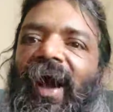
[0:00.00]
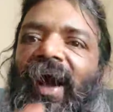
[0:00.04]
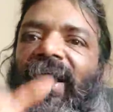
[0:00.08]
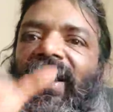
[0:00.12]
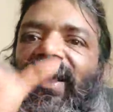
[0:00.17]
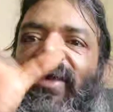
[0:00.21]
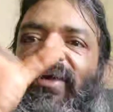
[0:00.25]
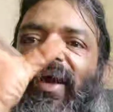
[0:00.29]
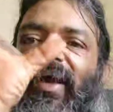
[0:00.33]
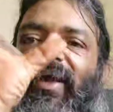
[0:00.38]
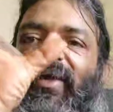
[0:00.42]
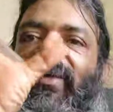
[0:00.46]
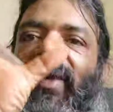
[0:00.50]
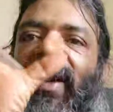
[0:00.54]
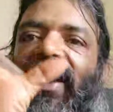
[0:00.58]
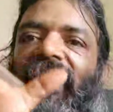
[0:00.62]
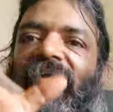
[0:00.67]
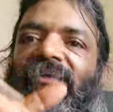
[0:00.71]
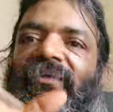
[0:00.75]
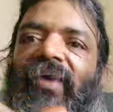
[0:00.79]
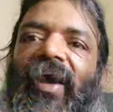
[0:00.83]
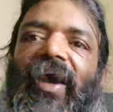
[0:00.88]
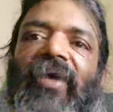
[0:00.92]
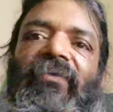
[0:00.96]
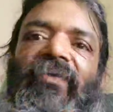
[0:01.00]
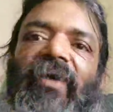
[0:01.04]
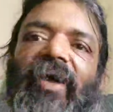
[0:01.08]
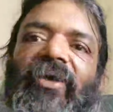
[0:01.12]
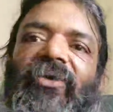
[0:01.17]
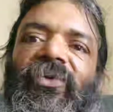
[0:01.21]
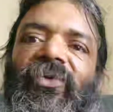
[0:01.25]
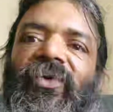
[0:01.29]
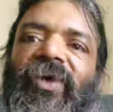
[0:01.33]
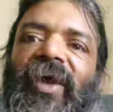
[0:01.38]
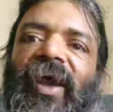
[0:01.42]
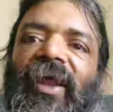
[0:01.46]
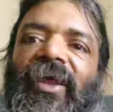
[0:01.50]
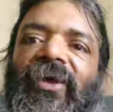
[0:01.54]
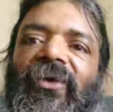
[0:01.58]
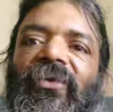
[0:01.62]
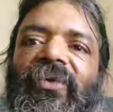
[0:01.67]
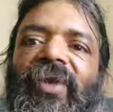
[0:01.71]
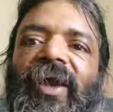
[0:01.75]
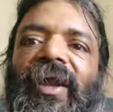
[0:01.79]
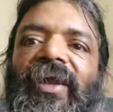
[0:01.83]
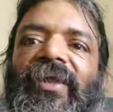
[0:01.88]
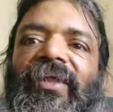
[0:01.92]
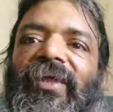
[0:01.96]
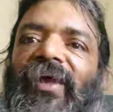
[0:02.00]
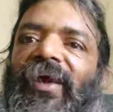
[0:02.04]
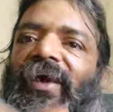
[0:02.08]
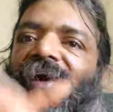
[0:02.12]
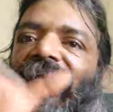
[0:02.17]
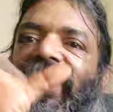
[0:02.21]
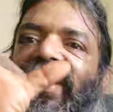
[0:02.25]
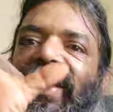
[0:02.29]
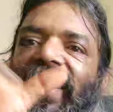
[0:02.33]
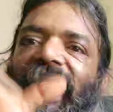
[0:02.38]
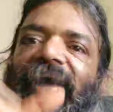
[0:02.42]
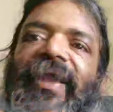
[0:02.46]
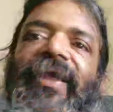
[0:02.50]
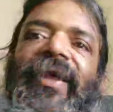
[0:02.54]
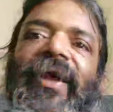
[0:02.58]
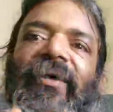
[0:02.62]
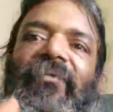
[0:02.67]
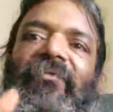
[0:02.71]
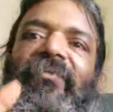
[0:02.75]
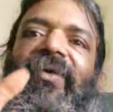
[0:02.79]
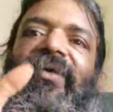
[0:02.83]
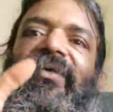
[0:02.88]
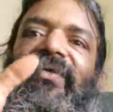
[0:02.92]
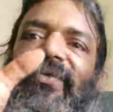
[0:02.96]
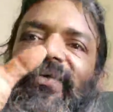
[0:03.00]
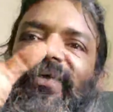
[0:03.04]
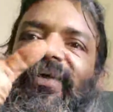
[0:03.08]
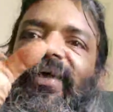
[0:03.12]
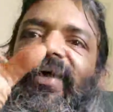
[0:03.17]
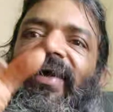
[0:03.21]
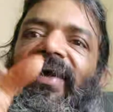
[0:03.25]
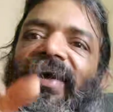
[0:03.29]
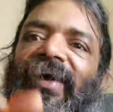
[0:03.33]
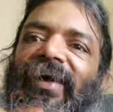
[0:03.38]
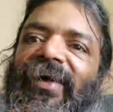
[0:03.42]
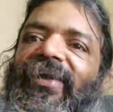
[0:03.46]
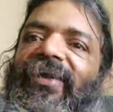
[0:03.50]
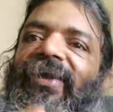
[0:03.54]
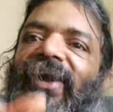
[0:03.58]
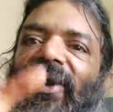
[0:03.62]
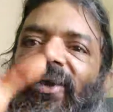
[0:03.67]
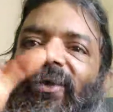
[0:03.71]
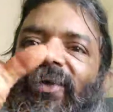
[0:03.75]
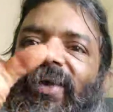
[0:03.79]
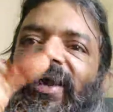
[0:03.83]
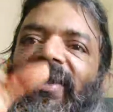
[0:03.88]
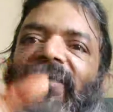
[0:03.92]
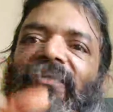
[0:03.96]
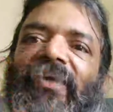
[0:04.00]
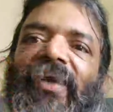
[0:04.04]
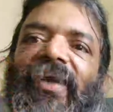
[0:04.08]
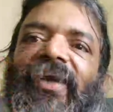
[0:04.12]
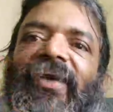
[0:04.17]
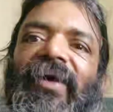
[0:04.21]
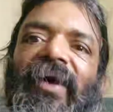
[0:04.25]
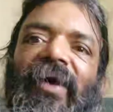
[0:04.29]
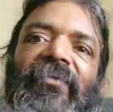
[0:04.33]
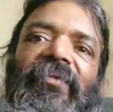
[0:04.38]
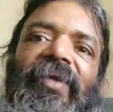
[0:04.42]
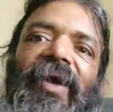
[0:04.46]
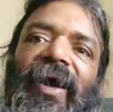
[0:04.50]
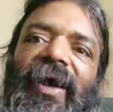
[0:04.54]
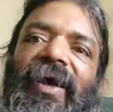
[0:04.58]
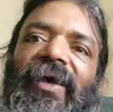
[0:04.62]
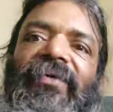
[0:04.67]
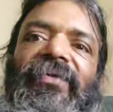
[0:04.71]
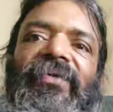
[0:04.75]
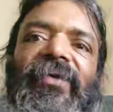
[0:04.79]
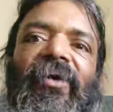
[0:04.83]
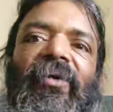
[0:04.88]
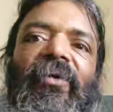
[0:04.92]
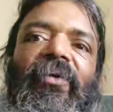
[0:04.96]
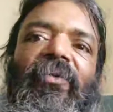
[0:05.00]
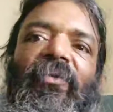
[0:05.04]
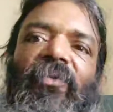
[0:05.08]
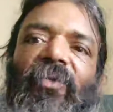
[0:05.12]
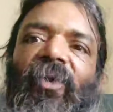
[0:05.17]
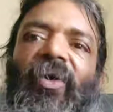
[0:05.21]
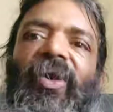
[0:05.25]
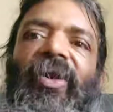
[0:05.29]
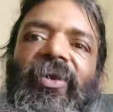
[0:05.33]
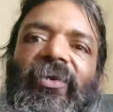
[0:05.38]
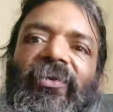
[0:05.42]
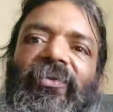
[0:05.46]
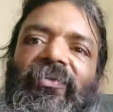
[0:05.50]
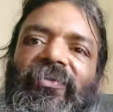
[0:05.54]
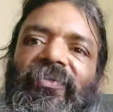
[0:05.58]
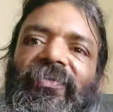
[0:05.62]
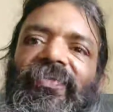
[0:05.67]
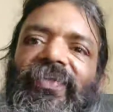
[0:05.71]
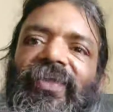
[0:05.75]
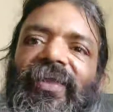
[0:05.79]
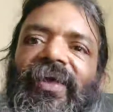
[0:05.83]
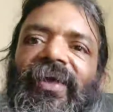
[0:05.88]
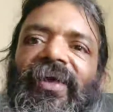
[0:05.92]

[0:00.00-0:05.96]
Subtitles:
and I want to calculate the area, means now it will come as volume.